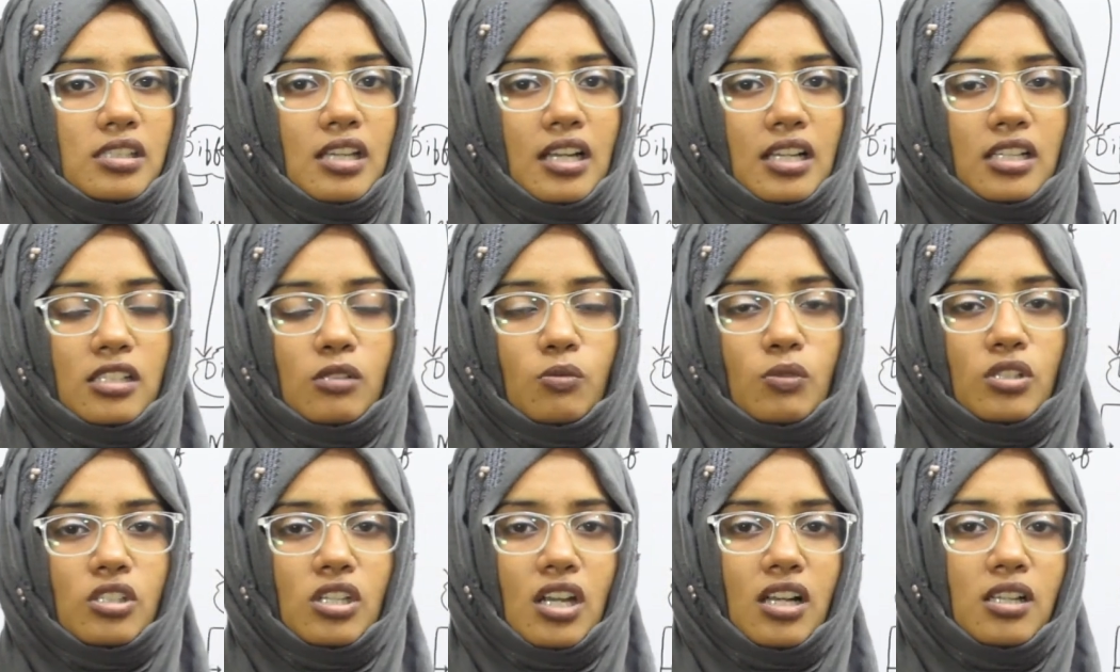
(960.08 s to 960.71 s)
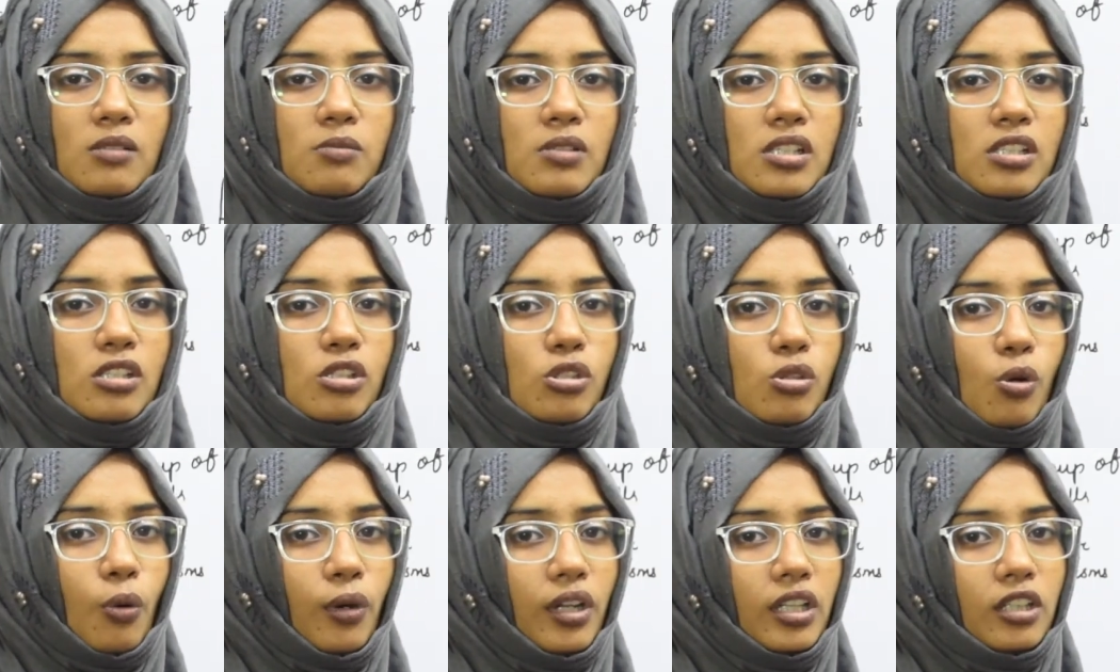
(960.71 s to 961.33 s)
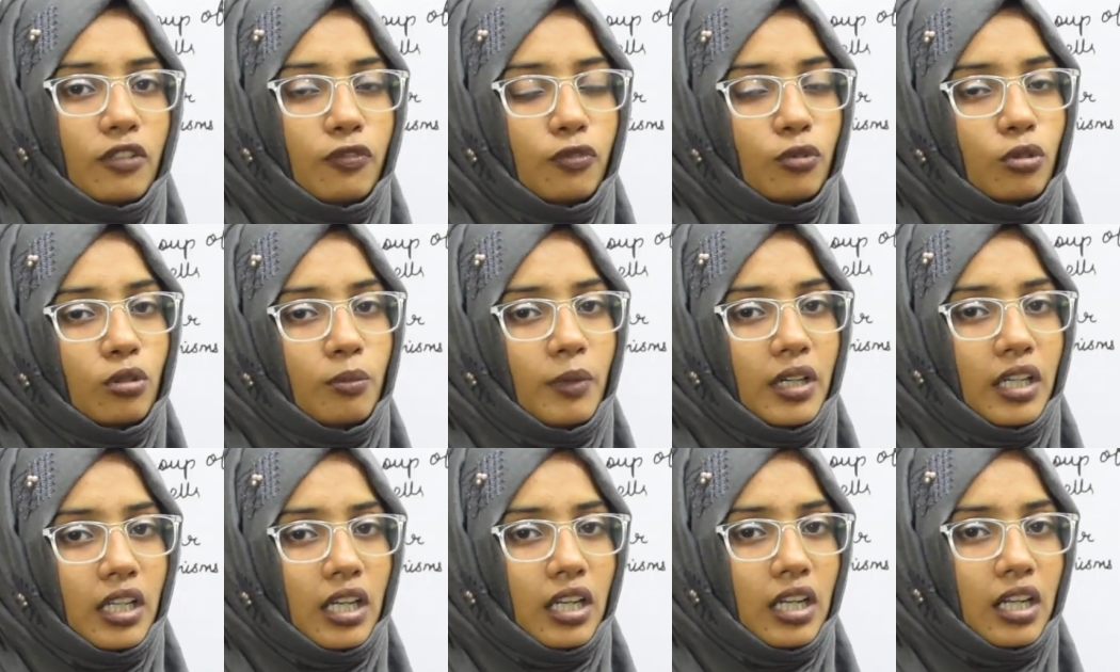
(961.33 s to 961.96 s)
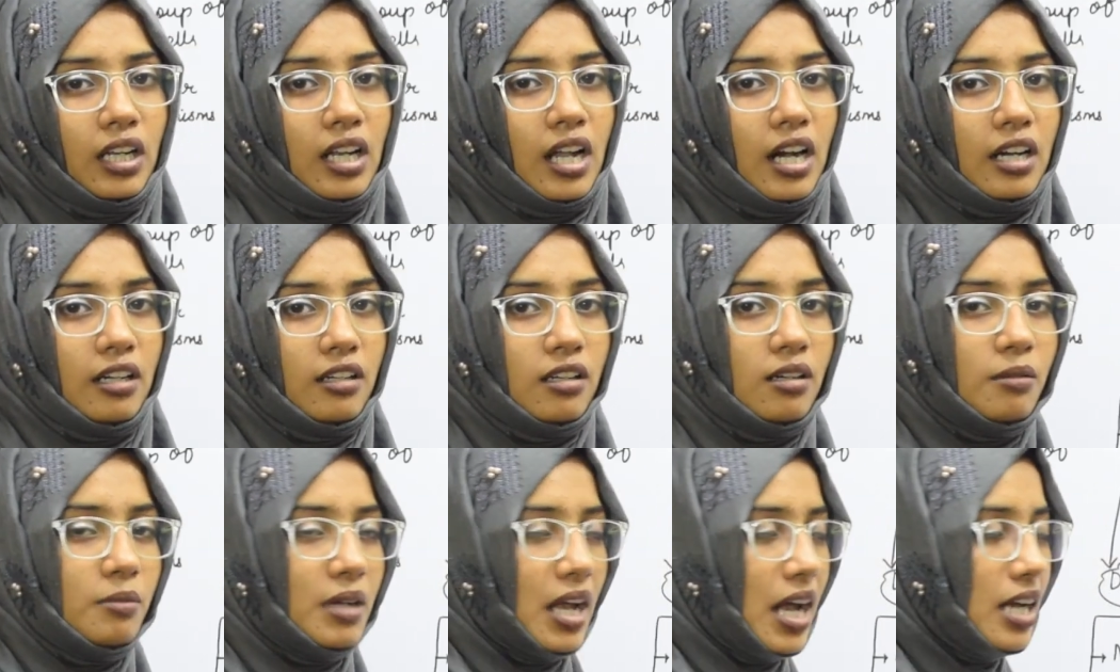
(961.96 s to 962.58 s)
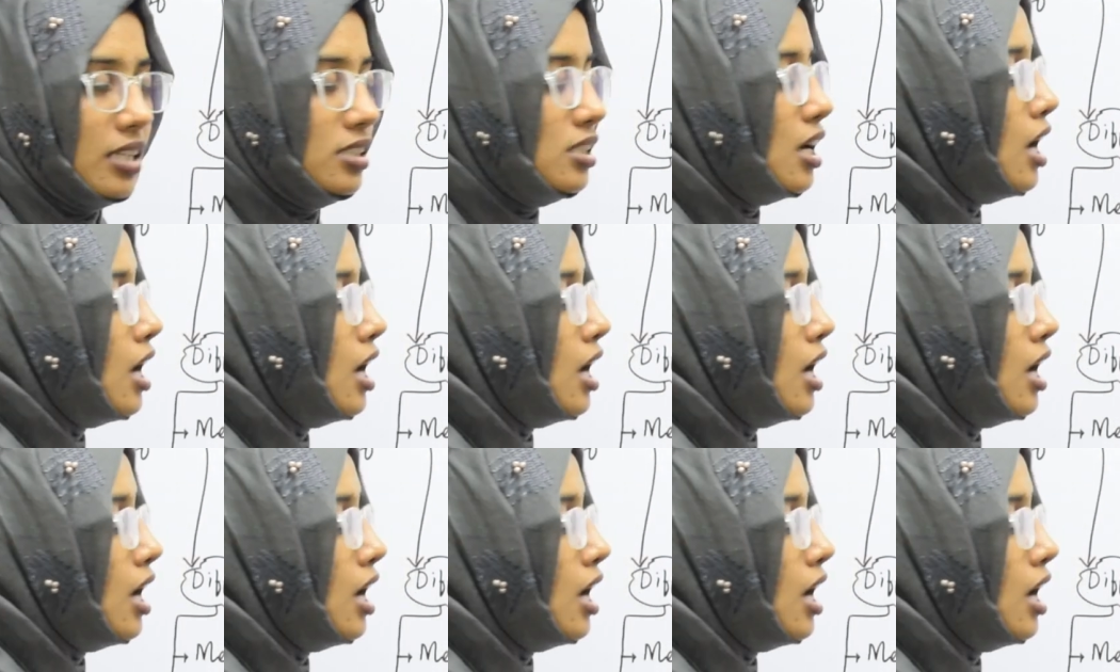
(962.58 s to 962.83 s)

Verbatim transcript: cells which helps in storing the food material are termed as